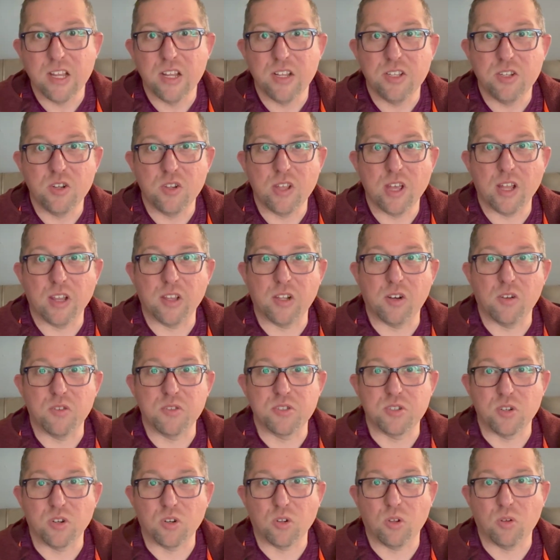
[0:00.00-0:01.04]
Do that little
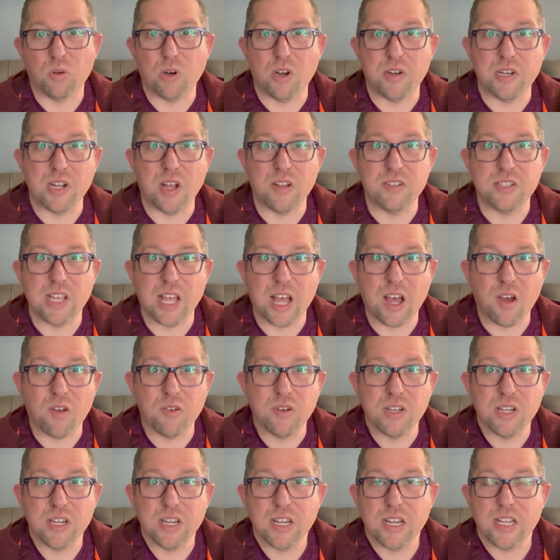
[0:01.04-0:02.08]
circle around
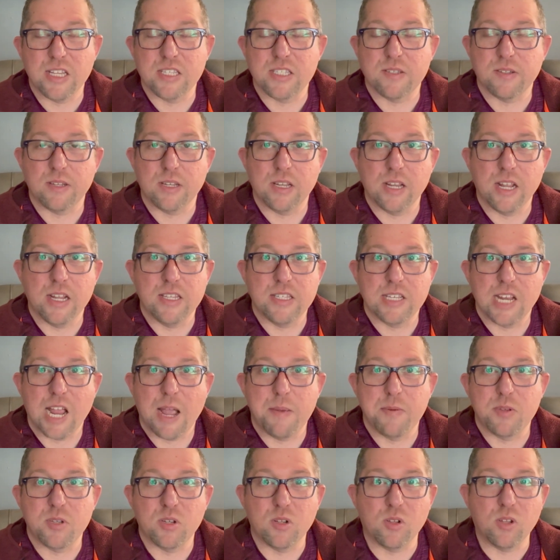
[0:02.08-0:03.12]
downtown. It's
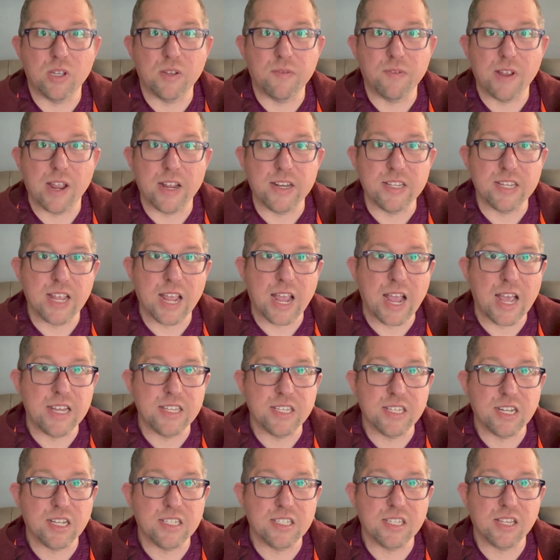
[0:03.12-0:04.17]
absolutely
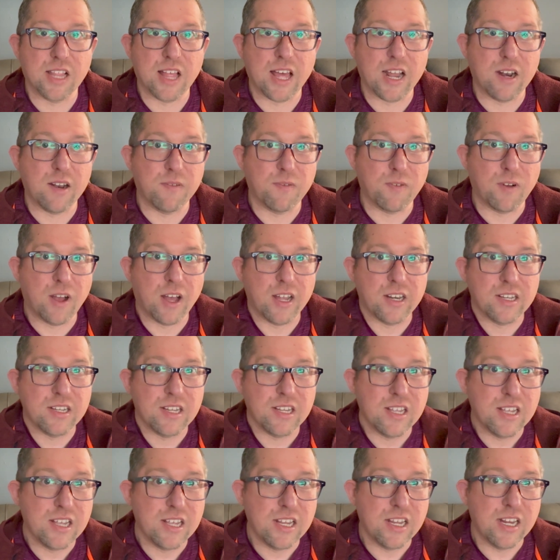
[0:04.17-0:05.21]
fantastic. It's a lot of fun.
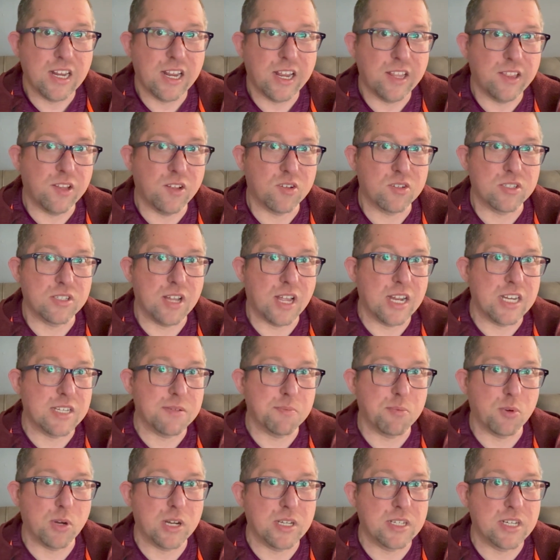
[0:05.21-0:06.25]
In those nice
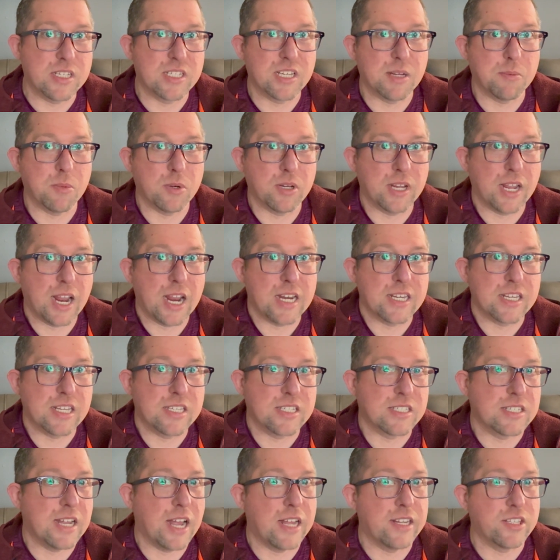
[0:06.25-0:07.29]
breezy summer days,
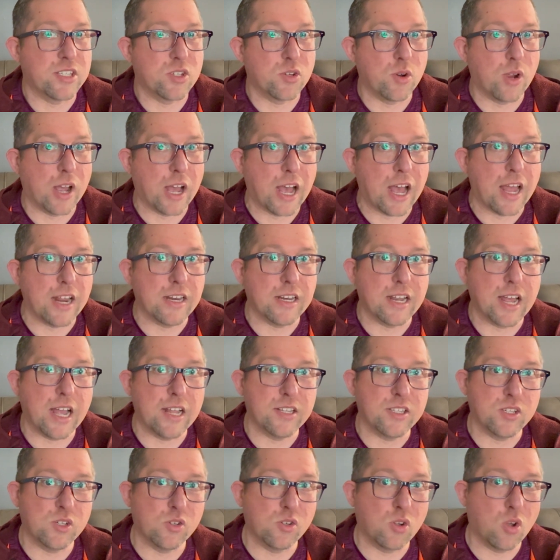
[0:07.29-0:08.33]
it's not too hot,
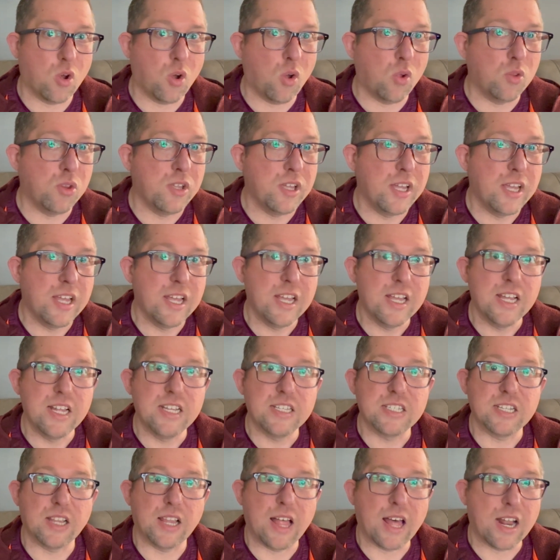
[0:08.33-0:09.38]
not too cold.
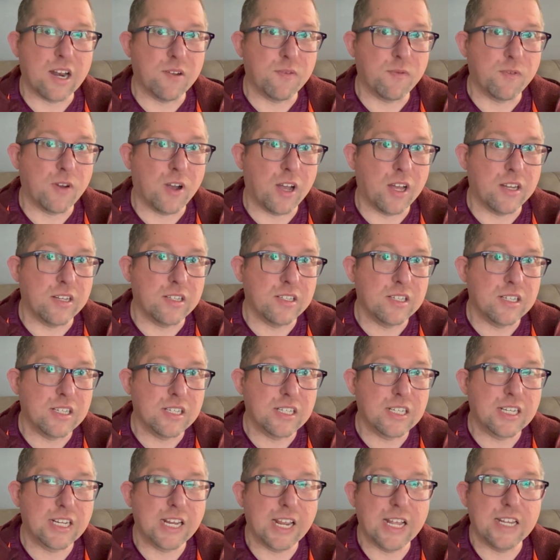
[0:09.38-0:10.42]
It's a lot of fun.
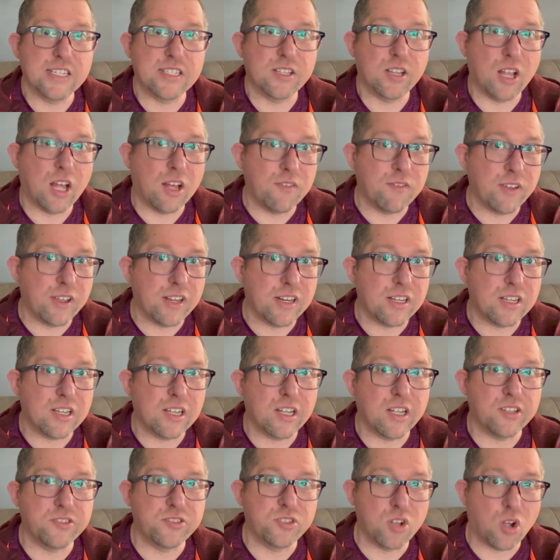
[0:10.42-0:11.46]
Kids love it.
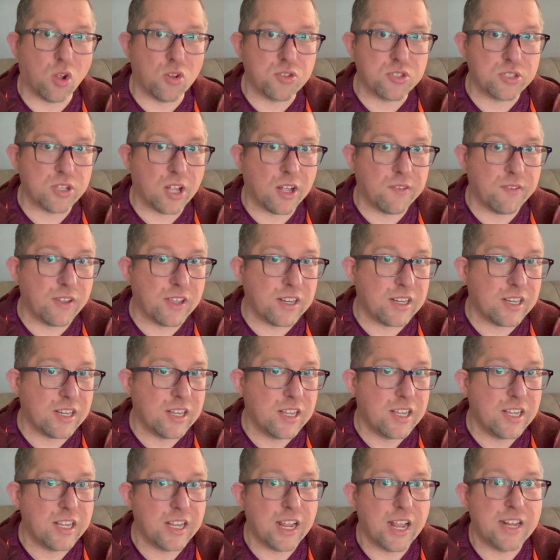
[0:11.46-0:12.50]
Adults love it.
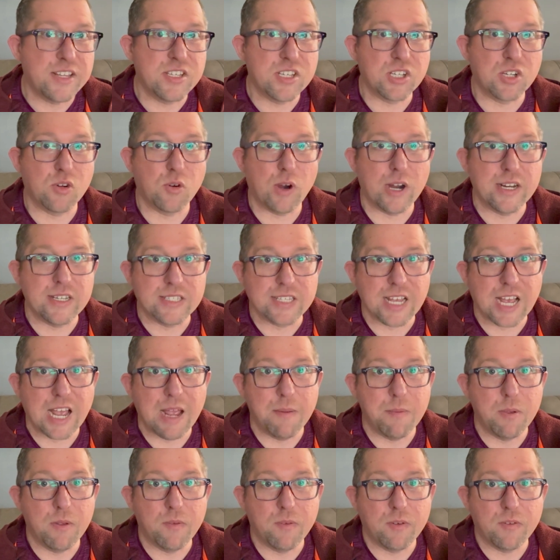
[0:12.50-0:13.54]
It's a great
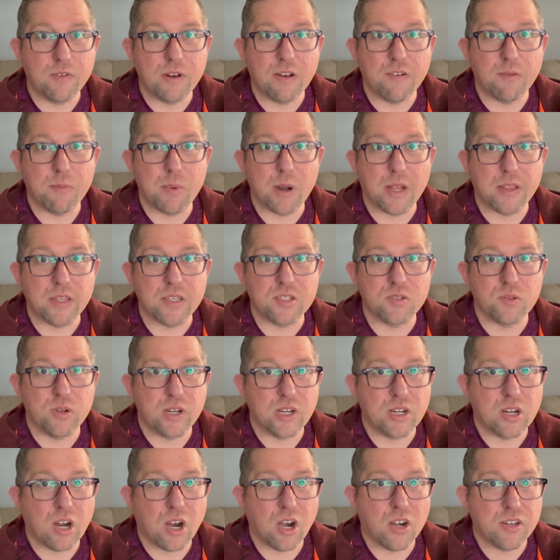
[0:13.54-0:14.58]
time. If you've never been on the
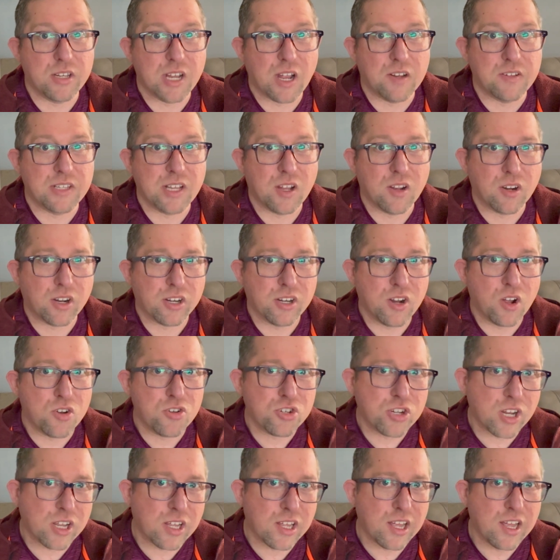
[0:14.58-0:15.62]
streetcar in downtown
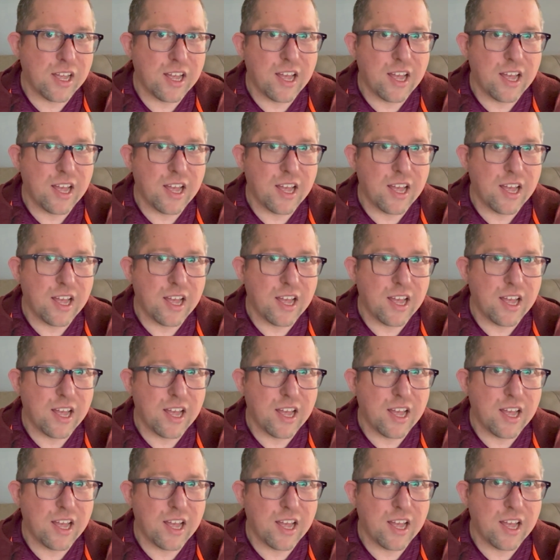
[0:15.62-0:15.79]
Kenosha,